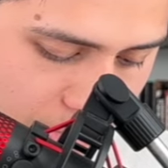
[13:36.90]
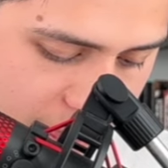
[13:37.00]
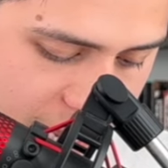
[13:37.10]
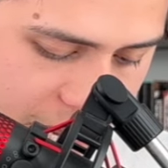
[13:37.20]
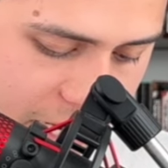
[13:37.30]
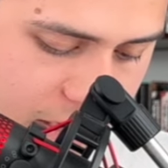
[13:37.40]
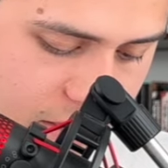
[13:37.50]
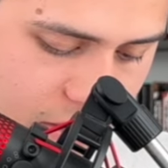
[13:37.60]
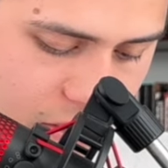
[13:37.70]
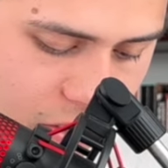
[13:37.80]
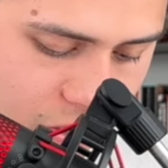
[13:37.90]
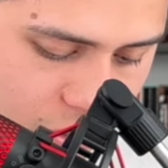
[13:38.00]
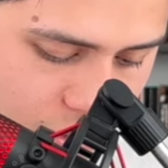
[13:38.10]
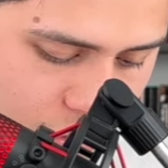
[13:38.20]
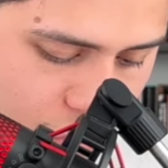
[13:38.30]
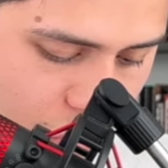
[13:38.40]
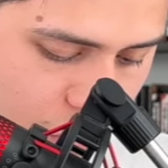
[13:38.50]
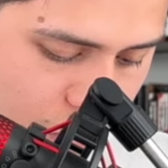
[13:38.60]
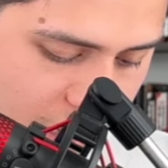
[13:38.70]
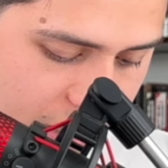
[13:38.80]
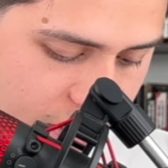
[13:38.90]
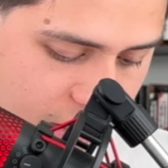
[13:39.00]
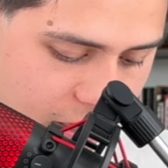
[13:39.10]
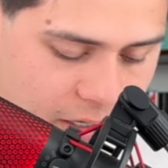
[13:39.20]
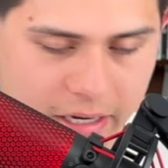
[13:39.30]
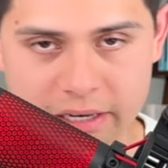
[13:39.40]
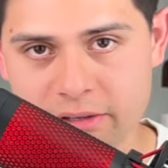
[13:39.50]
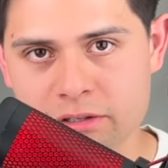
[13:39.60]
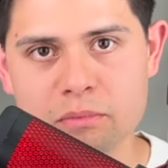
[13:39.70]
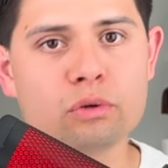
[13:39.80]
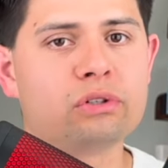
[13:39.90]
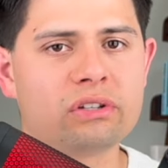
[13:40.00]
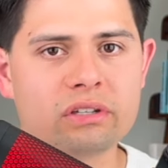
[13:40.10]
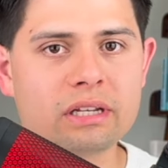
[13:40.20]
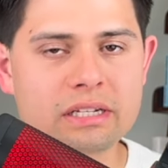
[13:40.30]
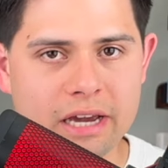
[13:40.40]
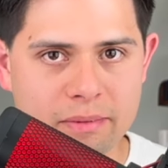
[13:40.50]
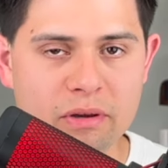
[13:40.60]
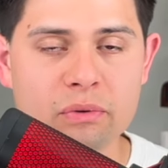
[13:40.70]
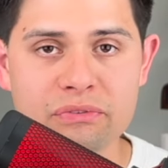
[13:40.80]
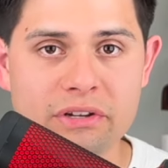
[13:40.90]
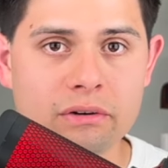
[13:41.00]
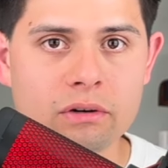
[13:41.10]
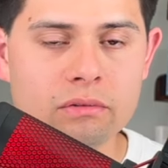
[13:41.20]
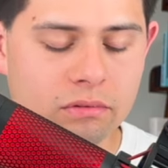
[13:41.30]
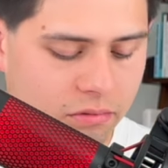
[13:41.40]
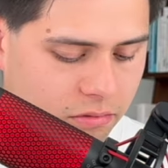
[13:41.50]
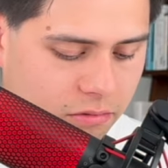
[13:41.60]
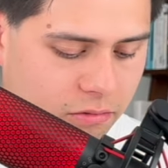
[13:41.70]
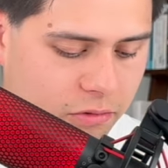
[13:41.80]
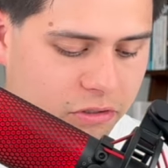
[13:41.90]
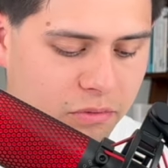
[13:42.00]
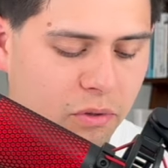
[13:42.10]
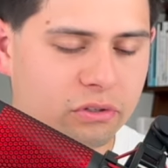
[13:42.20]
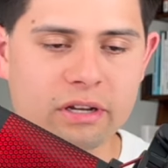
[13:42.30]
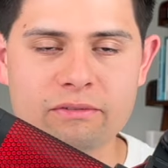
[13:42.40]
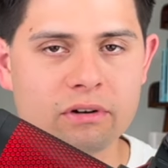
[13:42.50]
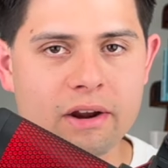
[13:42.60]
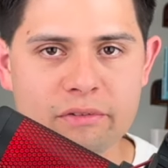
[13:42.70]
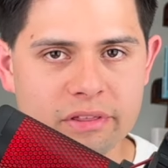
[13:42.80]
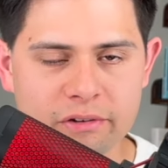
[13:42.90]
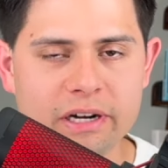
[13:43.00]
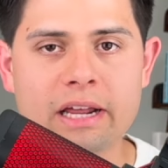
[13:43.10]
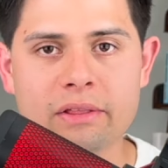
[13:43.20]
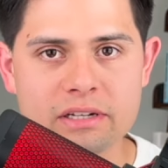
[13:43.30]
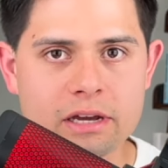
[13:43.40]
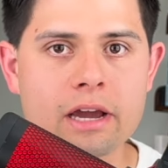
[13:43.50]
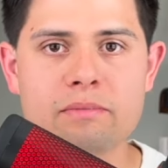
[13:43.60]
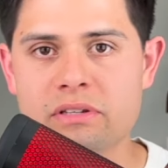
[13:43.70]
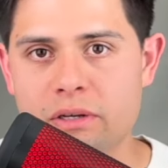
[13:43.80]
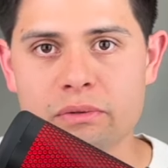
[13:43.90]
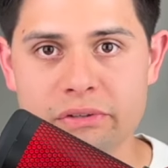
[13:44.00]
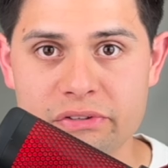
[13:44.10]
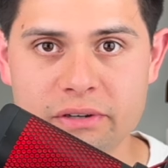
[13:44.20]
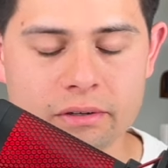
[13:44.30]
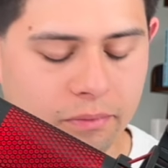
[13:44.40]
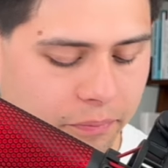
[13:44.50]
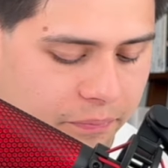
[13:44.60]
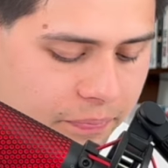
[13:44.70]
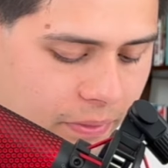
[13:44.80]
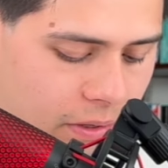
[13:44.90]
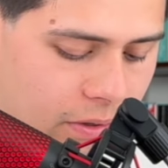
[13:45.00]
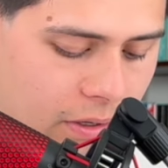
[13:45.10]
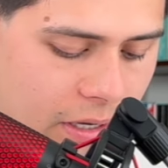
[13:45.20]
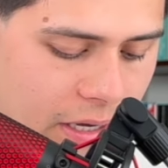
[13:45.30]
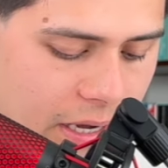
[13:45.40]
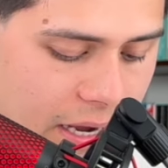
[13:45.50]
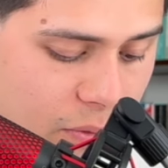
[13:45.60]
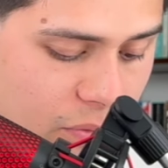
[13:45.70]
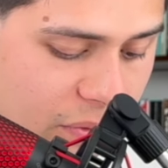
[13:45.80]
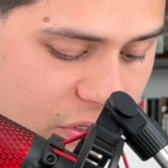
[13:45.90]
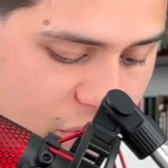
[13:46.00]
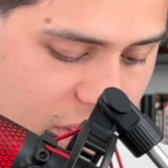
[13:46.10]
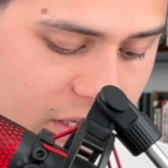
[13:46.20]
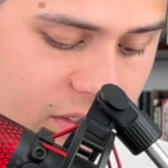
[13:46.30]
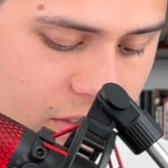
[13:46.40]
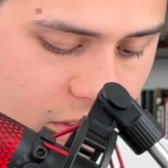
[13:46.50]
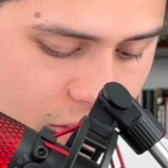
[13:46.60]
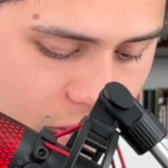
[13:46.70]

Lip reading: And so, again, suppose this is at time equals 0. We're supposing for everything right now that time is equal to 0. And when we do this,